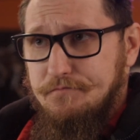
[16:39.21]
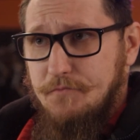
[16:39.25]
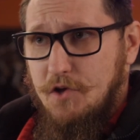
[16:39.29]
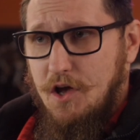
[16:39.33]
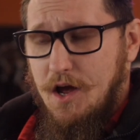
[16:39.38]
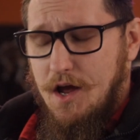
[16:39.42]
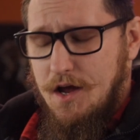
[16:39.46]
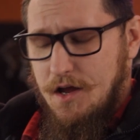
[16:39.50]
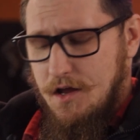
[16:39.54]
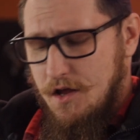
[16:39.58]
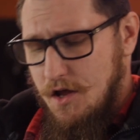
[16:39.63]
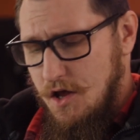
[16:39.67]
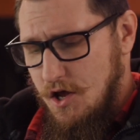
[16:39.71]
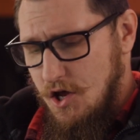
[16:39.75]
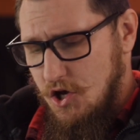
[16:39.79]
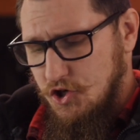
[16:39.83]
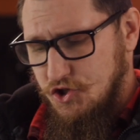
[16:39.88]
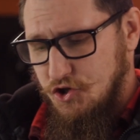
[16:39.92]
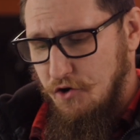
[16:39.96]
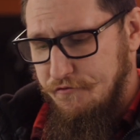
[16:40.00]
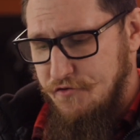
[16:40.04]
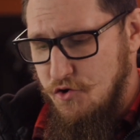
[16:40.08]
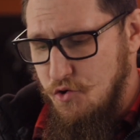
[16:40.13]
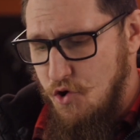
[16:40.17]
Okay?
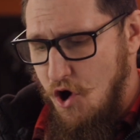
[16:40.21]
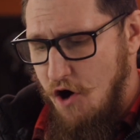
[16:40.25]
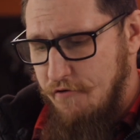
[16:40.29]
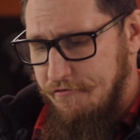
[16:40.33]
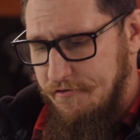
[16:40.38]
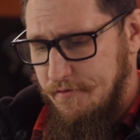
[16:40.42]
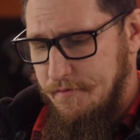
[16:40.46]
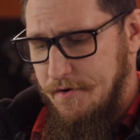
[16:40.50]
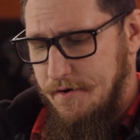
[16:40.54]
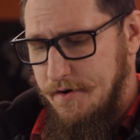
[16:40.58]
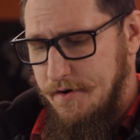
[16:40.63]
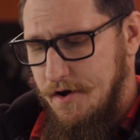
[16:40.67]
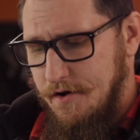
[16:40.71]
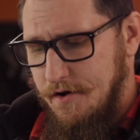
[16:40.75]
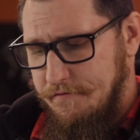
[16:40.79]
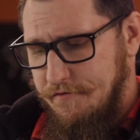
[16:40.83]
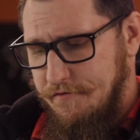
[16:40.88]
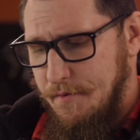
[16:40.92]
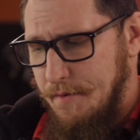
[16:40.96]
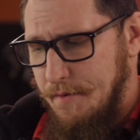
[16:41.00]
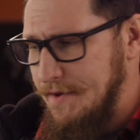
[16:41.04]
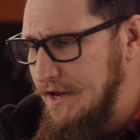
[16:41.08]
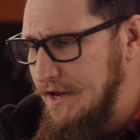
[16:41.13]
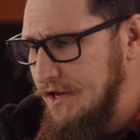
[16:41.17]
So if you go from
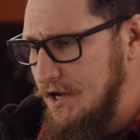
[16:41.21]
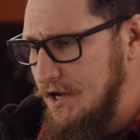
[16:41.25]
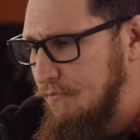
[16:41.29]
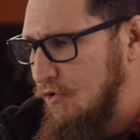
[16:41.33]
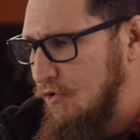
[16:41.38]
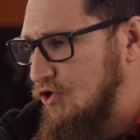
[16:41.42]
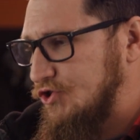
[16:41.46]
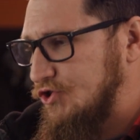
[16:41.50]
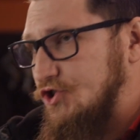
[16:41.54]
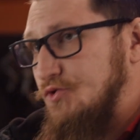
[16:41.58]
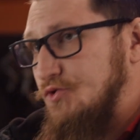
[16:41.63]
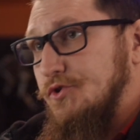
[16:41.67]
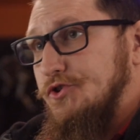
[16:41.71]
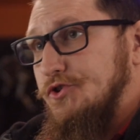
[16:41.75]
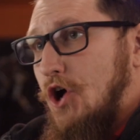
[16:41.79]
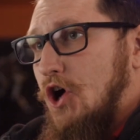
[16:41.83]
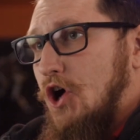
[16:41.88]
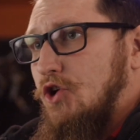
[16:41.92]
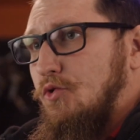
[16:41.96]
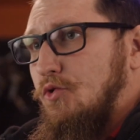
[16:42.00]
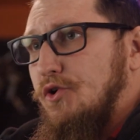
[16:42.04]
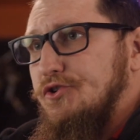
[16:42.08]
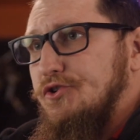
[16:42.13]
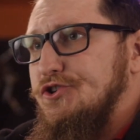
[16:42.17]
a medium roast to a
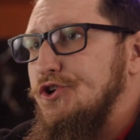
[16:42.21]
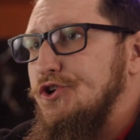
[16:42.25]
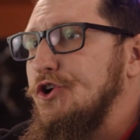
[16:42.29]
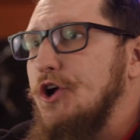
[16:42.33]
dark roast,